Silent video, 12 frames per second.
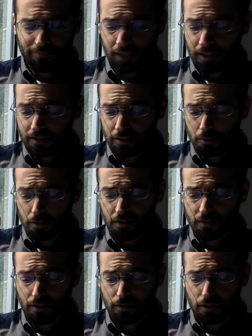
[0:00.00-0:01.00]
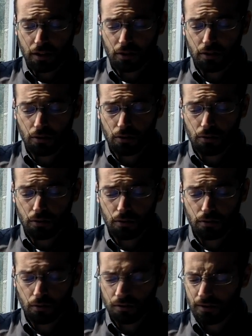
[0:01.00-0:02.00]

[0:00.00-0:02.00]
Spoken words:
I guess that would be 72 or